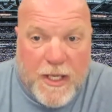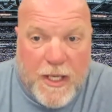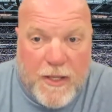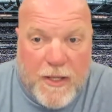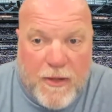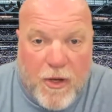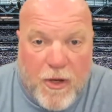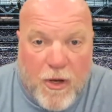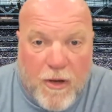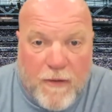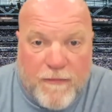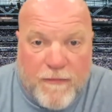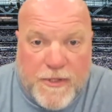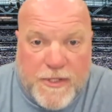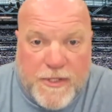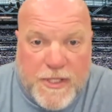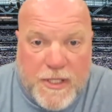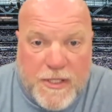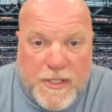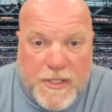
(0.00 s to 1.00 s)
in the
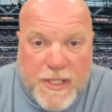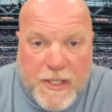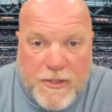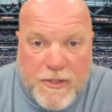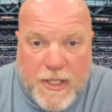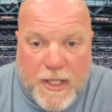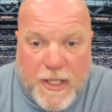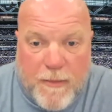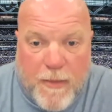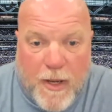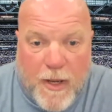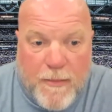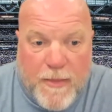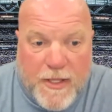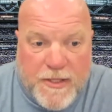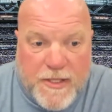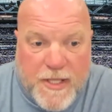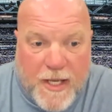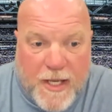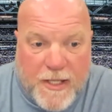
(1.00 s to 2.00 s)
office, and it sounds like it might be
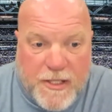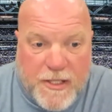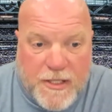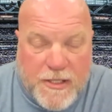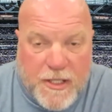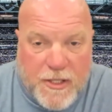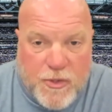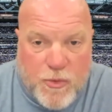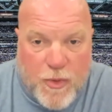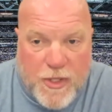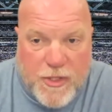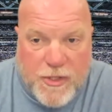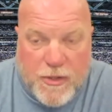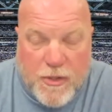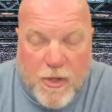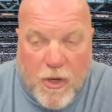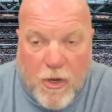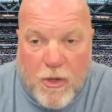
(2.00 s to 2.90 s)
a toxic situation.